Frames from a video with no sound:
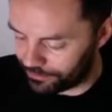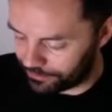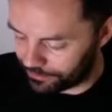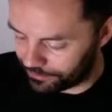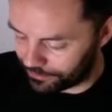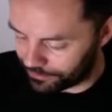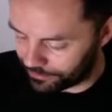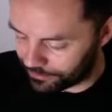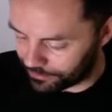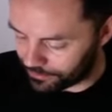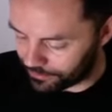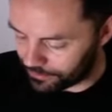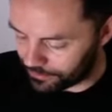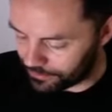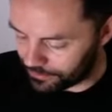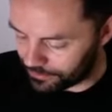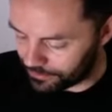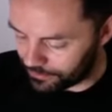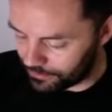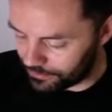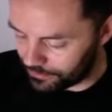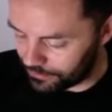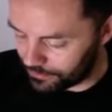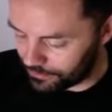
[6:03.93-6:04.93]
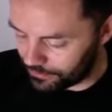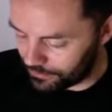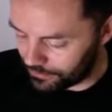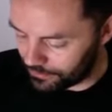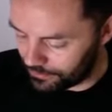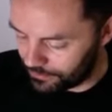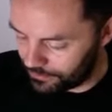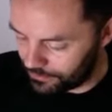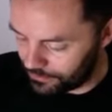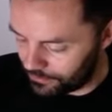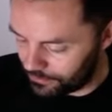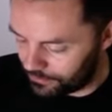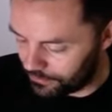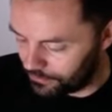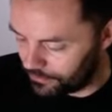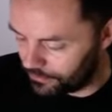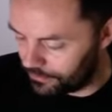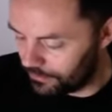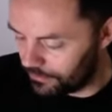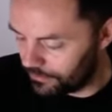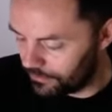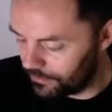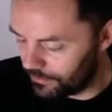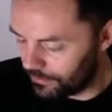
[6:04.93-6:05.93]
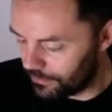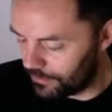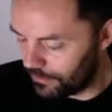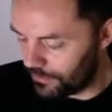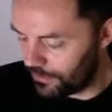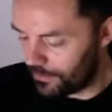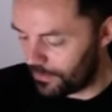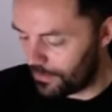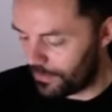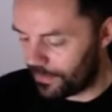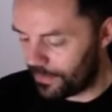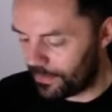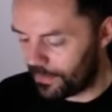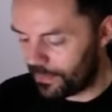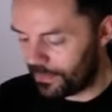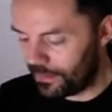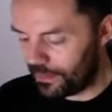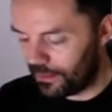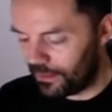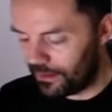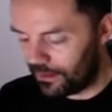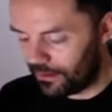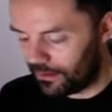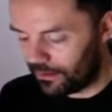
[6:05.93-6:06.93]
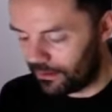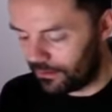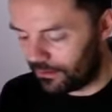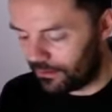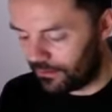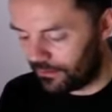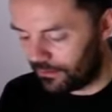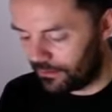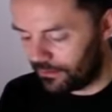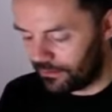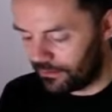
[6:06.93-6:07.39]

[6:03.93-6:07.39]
[no speech]